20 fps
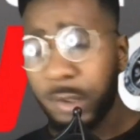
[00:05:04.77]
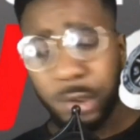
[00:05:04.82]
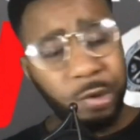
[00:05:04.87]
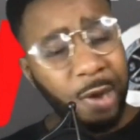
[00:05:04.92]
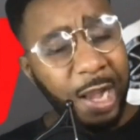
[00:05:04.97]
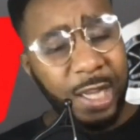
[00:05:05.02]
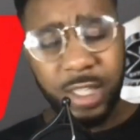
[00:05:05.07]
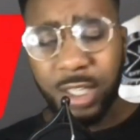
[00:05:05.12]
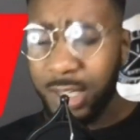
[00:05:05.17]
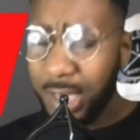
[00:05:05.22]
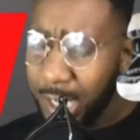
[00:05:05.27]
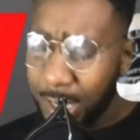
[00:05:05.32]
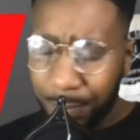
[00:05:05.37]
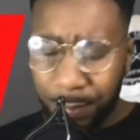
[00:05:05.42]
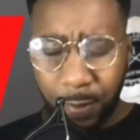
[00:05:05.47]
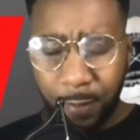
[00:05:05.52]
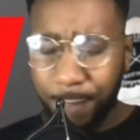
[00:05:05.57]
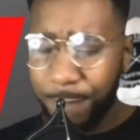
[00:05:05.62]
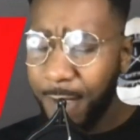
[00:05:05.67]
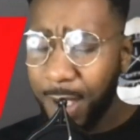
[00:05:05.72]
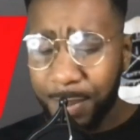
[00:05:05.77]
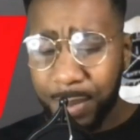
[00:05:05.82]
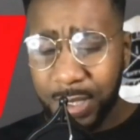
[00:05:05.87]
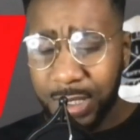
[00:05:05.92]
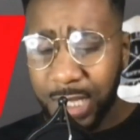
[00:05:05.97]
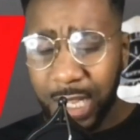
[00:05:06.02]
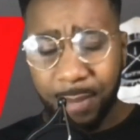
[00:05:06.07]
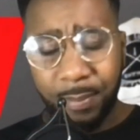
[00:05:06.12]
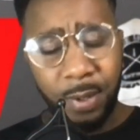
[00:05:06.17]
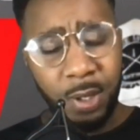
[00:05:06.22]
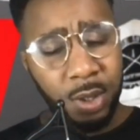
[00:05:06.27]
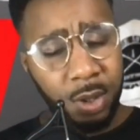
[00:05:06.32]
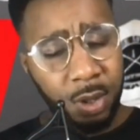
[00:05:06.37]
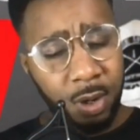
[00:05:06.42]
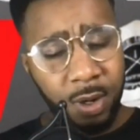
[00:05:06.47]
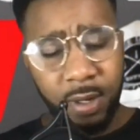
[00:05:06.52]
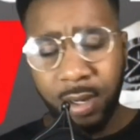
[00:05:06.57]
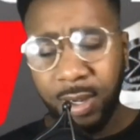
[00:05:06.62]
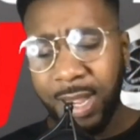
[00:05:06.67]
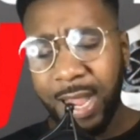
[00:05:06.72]
try to keep your family's name in
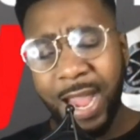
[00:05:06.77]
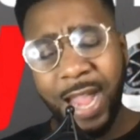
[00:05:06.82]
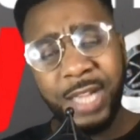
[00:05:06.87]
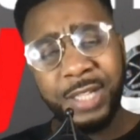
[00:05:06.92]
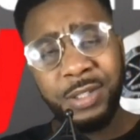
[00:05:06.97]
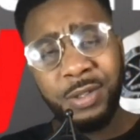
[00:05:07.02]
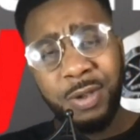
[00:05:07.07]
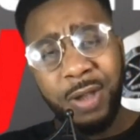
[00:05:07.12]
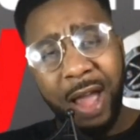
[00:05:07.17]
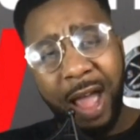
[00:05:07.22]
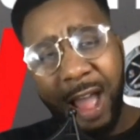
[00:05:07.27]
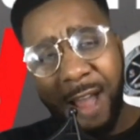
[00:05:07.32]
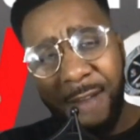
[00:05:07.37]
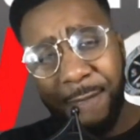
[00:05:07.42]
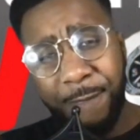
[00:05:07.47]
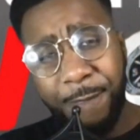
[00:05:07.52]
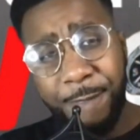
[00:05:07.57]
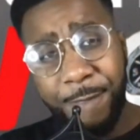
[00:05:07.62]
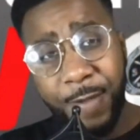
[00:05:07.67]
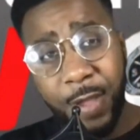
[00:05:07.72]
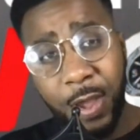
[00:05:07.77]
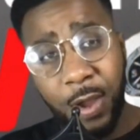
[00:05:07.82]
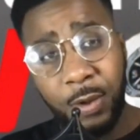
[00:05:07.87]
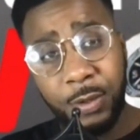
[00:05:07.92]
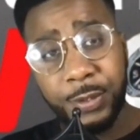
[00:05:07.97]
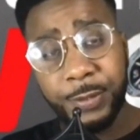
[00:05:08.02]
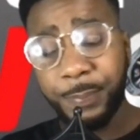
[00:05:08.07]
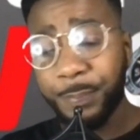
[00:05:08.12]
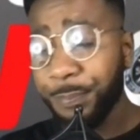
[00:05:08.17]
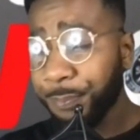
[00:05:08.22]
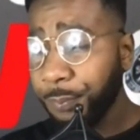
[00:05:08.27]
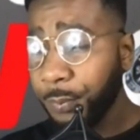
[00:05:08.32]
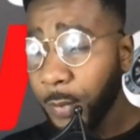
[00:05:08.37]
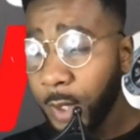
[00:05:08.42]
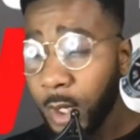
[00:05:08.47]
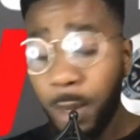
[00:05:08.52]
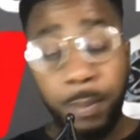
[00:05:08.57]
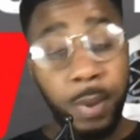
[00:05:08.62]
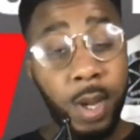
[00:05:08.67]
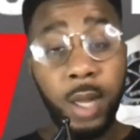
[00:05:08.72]
honor, and you have failed.
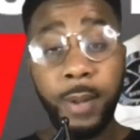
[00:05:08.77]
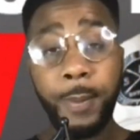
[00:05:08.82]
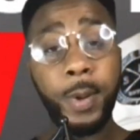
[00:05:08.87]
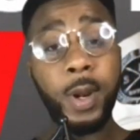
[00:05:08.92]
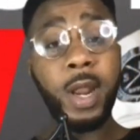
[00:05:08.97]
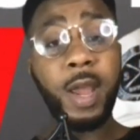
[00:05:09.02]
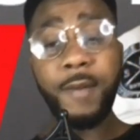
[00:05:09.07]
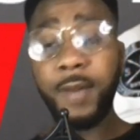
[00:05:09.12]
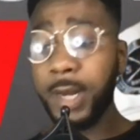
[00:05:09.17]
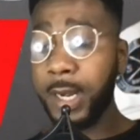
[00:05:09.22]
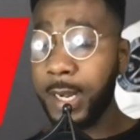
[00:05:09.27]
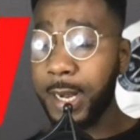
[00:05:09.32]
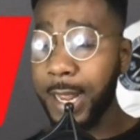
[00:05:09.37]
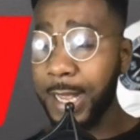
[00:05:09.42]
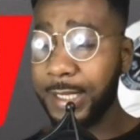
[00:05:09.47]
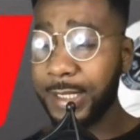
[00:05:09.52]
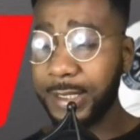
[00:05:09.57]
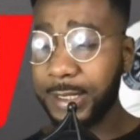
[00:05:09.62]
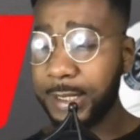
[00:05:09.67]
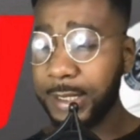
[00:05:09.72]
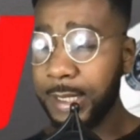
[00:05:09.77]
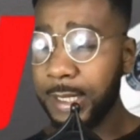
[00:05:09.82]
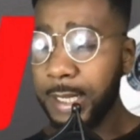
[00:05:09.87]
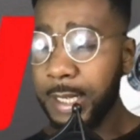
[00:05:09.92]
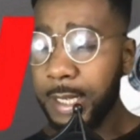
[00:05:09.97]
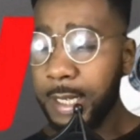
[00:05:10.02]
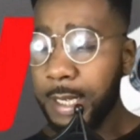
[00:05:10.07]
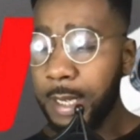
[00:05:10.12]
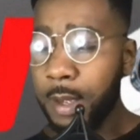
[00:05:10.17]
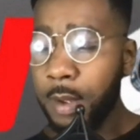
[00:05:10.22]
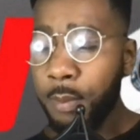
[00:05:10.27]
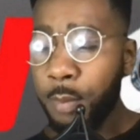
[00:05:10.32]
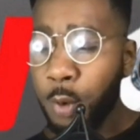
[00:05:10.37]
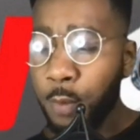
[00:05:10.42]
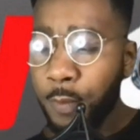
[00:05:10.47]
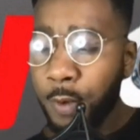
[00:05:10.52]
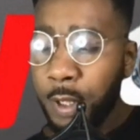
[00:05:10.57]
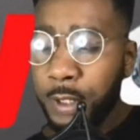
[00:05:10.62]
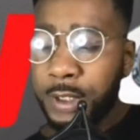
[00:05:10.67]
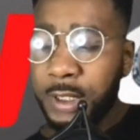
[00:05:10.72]
But nevertheless,
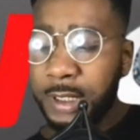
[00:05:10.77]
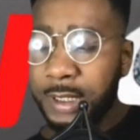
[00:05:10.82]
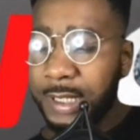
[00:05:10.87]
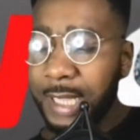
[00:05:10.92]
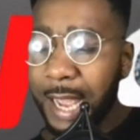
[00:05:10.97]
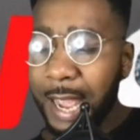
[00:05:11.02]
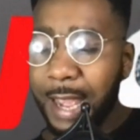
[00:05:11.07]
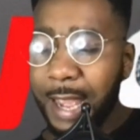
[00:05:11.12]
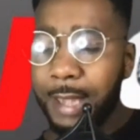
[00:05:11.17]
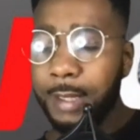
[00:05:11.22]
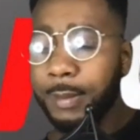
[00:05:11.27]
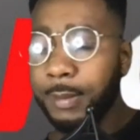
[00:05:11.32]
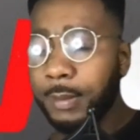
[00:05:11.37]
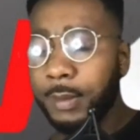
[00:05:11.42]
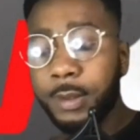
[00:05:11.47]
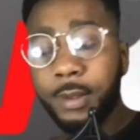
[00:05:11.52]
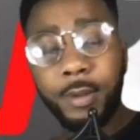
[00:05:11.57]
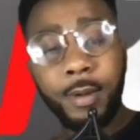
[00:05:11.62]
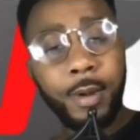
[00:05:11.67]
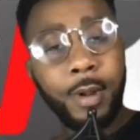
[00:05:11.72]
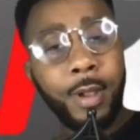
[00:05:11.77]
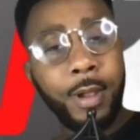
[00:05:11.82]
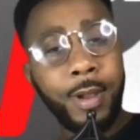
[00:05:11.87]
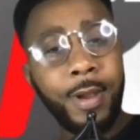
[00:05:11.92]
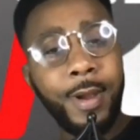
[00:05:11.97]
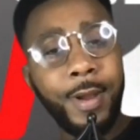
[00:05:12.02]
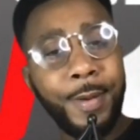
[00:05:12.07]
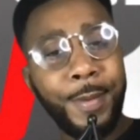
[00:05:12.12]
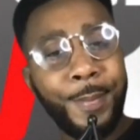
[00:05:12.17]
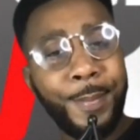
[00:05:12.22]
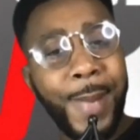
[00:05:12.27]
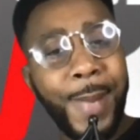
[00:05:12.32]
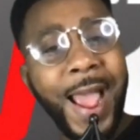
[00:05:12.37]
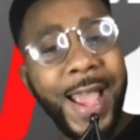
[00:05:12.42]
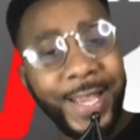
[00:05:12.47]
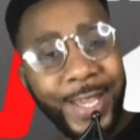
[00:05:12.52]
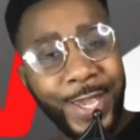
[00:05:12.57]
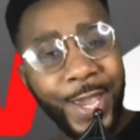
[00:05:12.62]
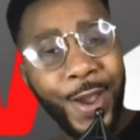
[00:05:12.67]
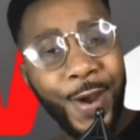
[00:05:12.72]
moving on to that,
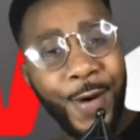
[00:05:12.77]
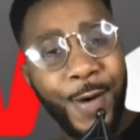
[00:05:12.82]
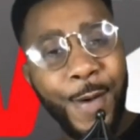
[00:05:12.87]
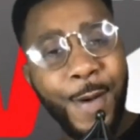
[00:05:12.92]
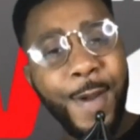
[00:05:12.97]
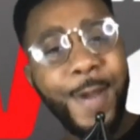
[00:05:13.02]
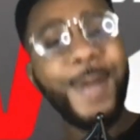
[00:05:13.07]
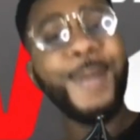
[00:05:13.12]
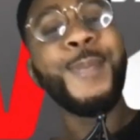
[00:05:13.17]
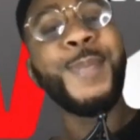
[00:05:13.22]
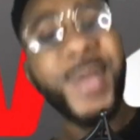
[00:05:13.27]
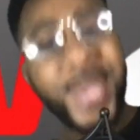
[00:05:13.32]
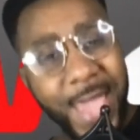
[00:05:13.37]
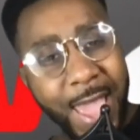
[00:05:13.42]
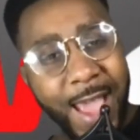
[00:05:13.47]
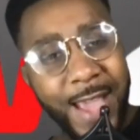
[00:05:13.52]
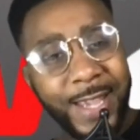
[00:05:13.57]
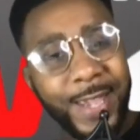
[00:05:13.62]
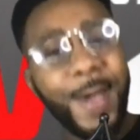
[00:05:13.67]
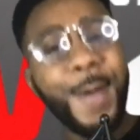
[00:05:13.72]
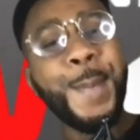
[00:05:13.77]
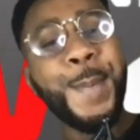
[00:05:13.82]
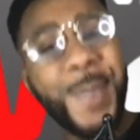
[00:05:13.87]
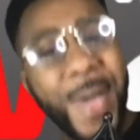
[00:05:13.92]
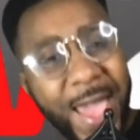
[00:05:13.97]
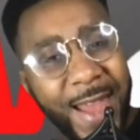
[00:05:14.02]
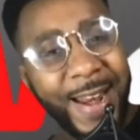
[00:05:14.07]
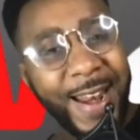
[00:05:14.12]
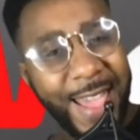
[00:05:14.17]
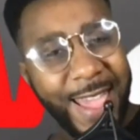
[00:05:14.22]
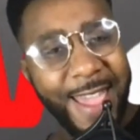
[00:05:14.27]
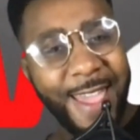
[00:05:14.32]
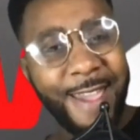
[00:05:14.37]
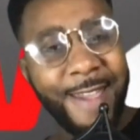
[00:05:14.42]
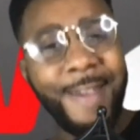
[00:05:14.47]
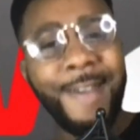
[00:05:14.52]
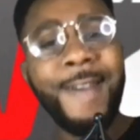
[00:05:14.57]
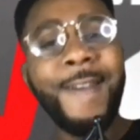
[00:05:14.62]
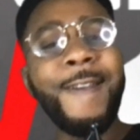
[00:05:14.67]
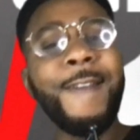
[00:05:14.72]
my girl, Bianca
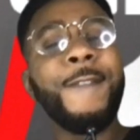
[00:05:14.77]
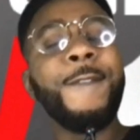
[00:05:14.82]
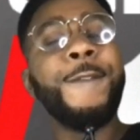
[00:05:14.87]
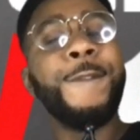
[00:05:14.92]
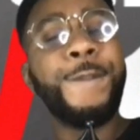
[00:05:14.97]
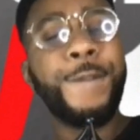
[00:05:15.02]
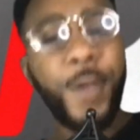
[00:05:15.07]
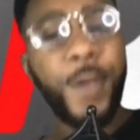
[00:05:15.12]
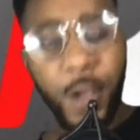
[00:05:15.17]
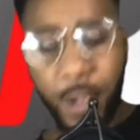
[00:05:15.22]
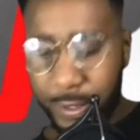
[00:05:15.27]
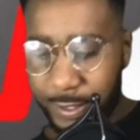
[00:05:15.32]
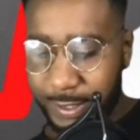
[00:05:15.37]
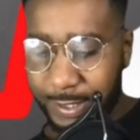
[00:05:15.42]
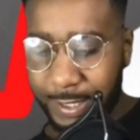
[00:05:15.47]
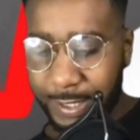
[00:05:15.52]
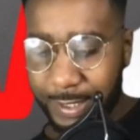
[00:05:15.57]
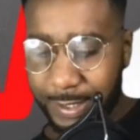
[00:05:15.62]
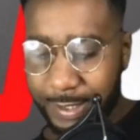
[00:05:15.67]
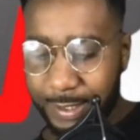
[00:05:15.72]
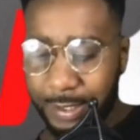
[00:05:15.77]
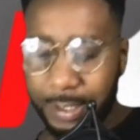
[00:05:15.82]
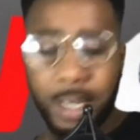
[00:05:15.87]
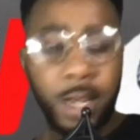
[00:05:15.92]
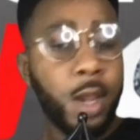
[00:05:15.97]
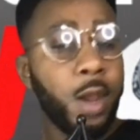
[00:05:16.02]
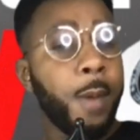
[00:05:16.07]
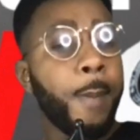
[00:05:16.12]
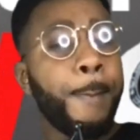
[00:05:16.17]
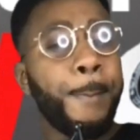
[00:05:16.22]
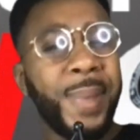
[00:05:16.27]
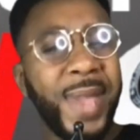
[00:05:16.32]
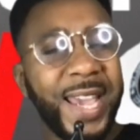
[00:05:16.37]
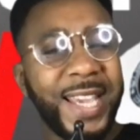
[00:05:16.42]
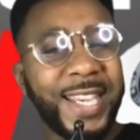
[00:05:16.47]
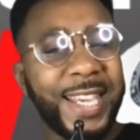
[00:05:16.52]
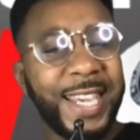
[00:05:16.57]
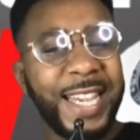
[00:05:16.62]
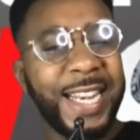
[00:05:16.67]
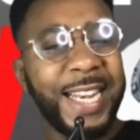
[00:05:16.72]
Belair versus
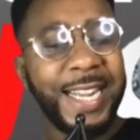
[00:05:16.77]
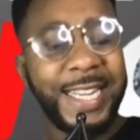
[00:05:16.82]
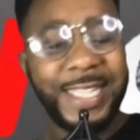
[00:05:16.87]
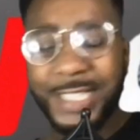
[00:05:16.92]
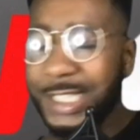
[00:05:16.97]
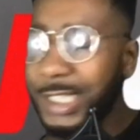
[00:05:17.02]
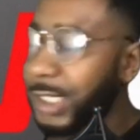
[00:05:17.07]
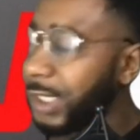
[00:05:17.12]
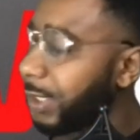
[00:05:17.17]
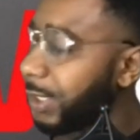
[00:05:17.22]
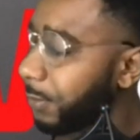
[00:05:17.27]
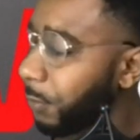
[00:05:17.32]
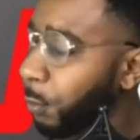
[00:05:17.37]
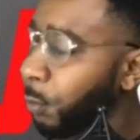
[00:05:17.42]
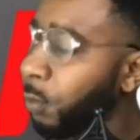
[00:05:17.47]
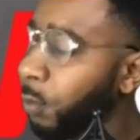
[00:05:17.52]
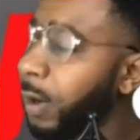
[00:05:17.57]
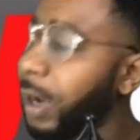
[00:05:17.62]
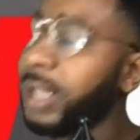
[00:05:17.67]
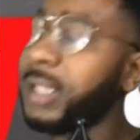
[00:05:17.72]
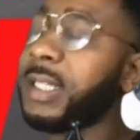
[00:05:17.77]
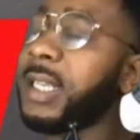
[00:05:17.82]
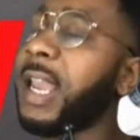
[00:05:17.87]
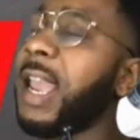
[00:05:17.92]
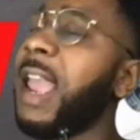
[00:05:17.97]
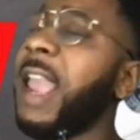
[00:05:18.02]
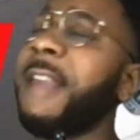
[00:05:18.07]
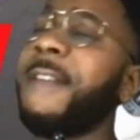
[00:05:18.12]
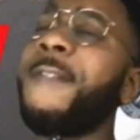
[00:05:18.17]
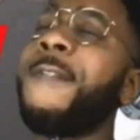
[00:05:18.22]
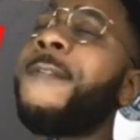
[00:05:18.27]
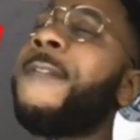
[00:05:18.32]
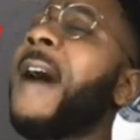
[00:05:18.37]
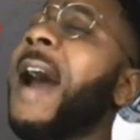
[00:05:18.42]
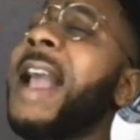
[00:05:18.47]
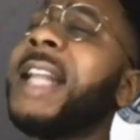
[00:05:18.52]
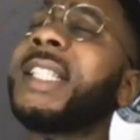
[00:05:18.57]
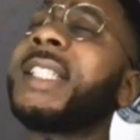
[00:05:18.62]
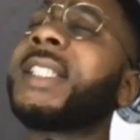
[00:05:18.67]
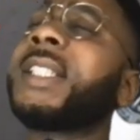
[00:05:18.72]
Becky Lynch. What a
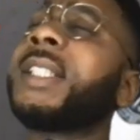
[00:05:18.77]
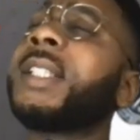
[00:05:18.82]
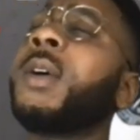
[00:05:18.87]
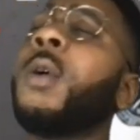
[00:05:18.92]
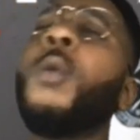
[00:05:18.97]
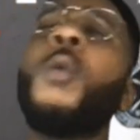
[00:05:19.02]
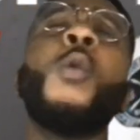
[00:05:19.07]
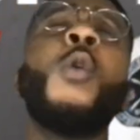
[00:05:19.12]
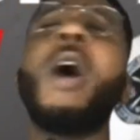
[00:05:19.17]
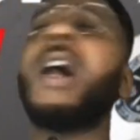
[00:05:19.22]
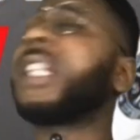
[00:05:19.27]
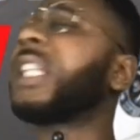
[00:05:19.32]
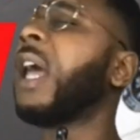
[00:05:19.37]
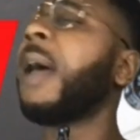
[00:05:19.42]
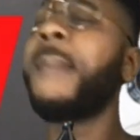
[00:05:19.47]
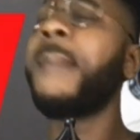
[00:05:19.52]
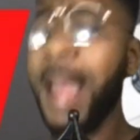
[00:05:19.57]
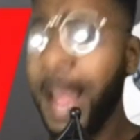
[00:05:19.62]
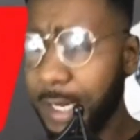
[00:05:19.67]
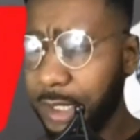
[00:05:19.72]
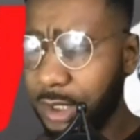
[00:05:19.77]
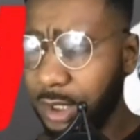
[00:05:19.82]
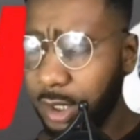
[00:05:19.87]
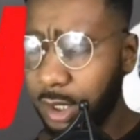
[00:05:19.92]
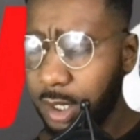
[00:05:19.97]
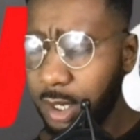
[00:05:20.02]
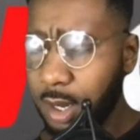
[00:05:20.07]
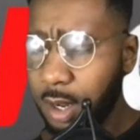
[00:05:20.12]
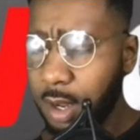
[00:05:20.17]
fight. What a match.